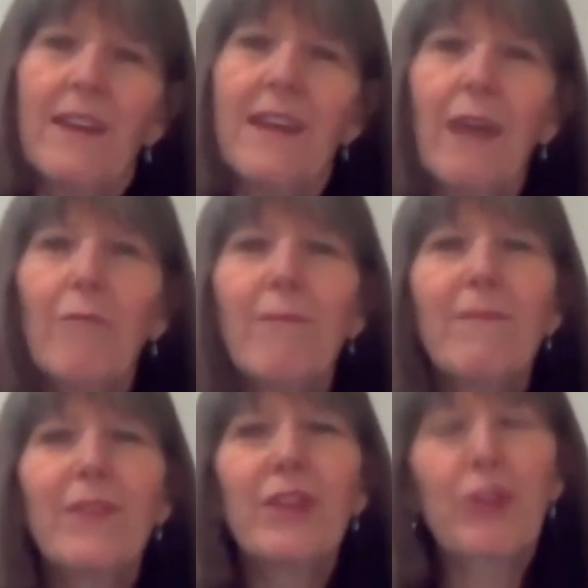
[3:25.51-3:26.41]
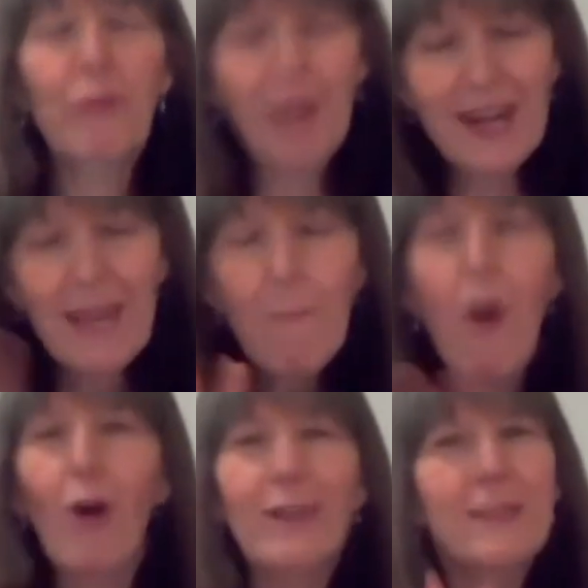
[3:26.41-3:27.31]
Now, the reading in
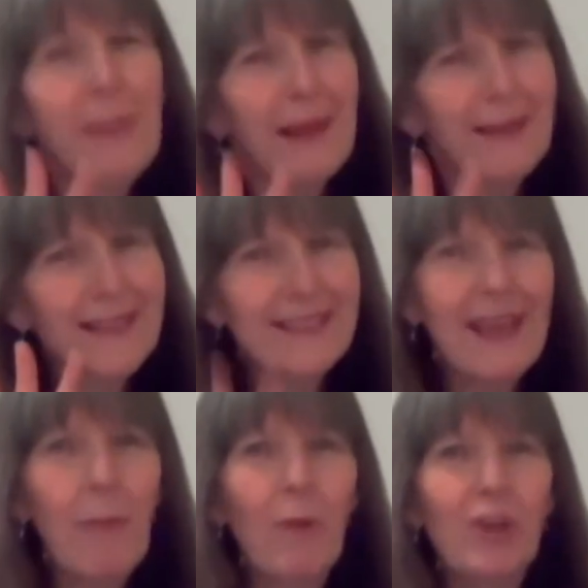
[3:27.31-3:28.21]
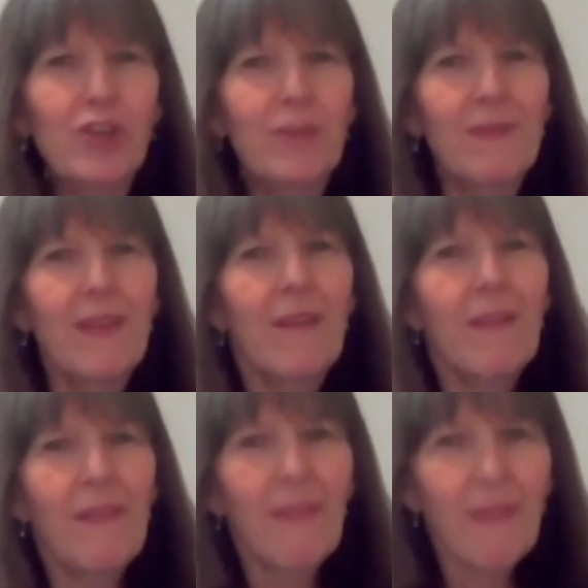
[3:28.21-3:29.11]
Mark is a bit like a sandwich.
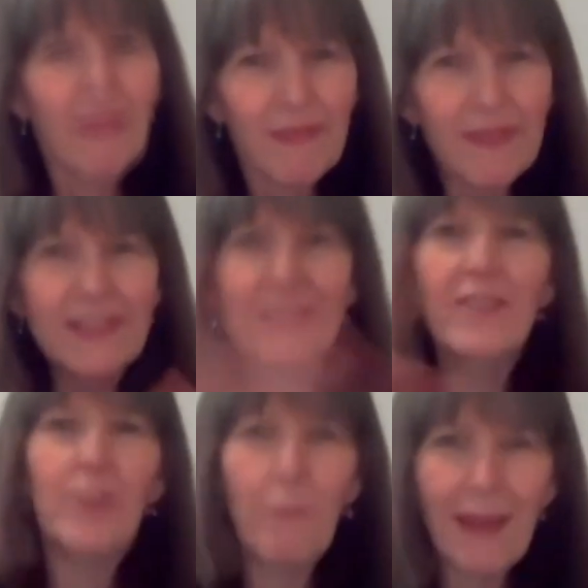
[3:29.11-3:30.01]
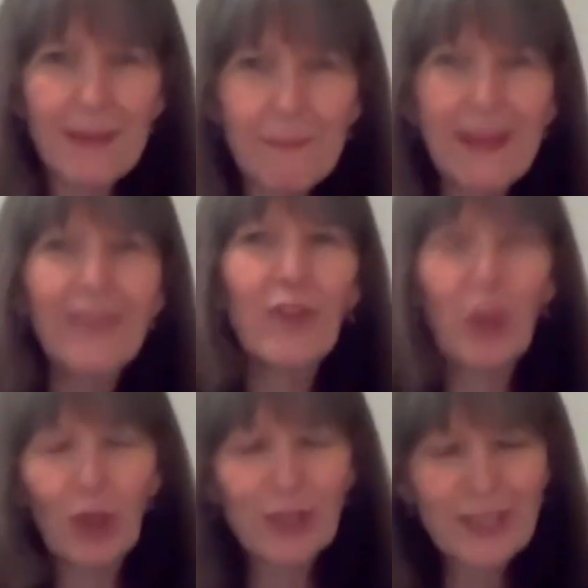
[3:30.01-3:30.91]
There's the main bit, the
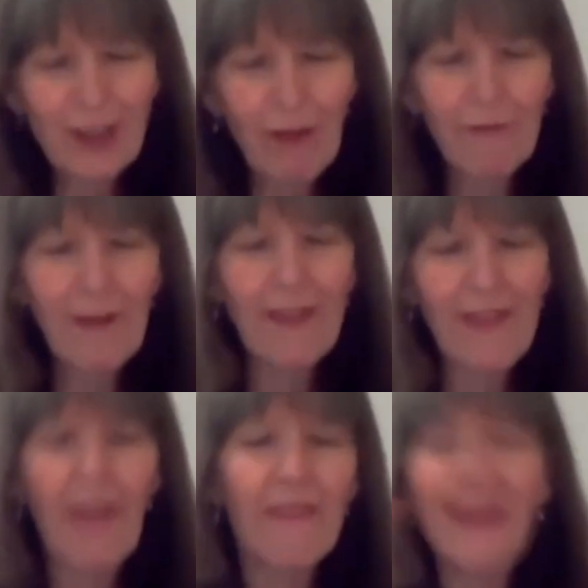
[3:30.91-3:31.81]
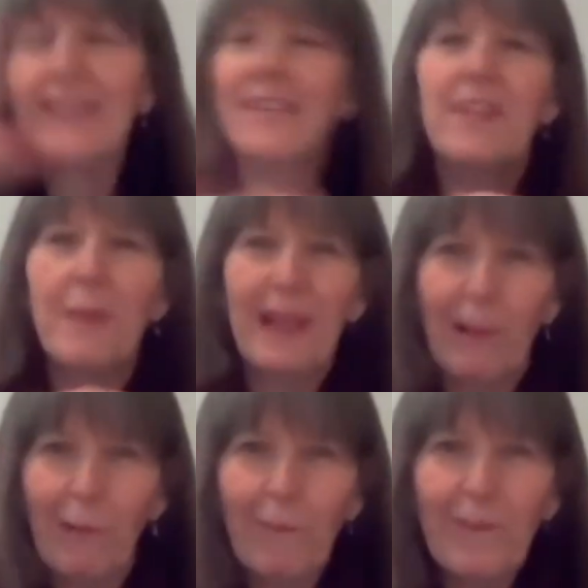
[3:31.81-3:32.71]
good stuff, and that's in the
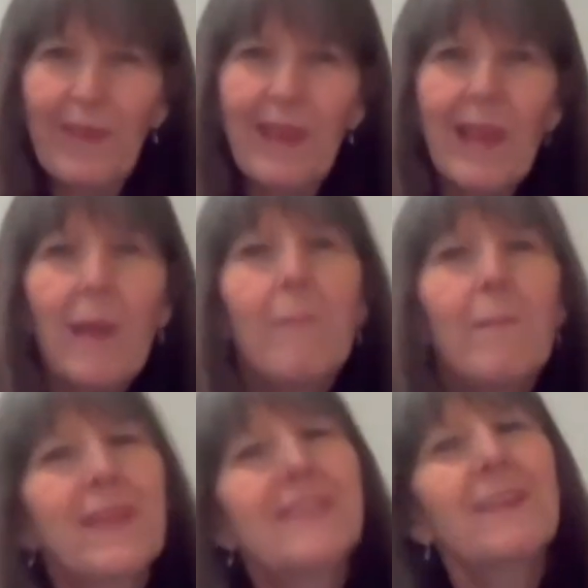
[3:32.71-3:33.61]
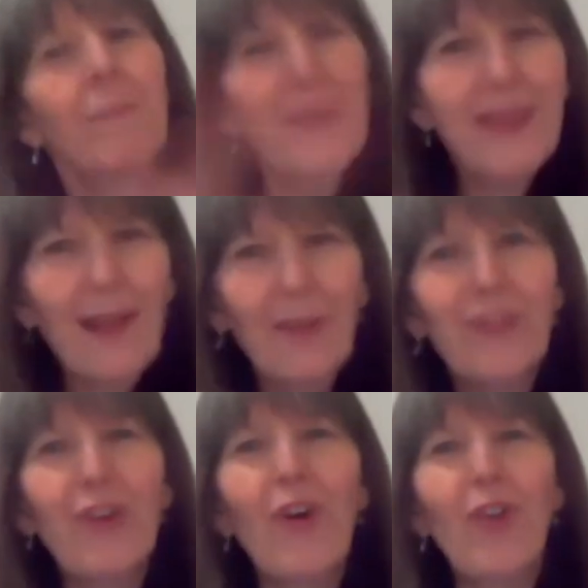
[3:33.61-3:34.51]
middle. But there's something
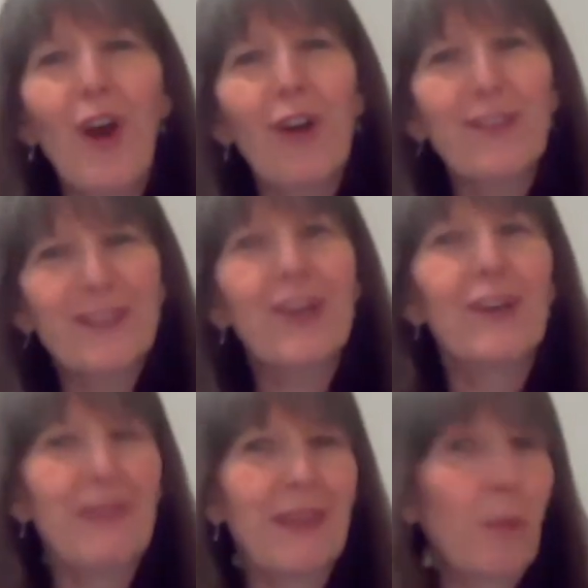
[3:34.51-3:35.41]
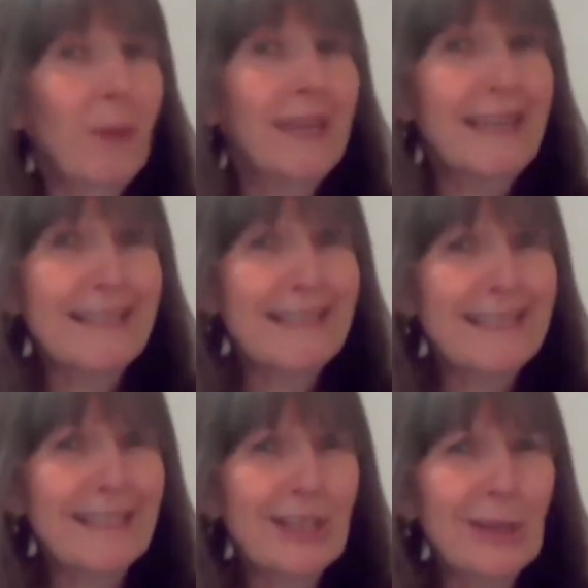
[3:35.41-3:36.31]
else on either side of it that we need to
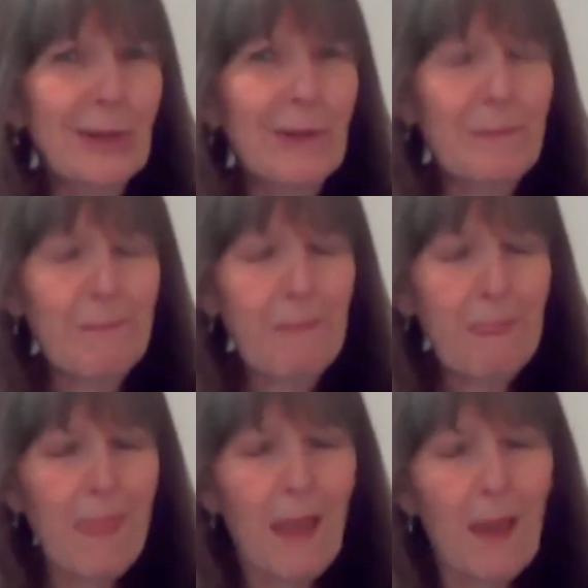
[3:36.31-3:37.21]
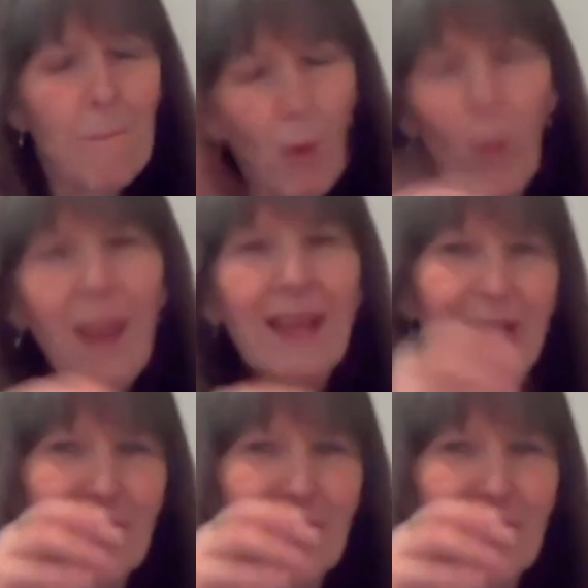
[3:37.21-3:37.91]
see too. But we're going to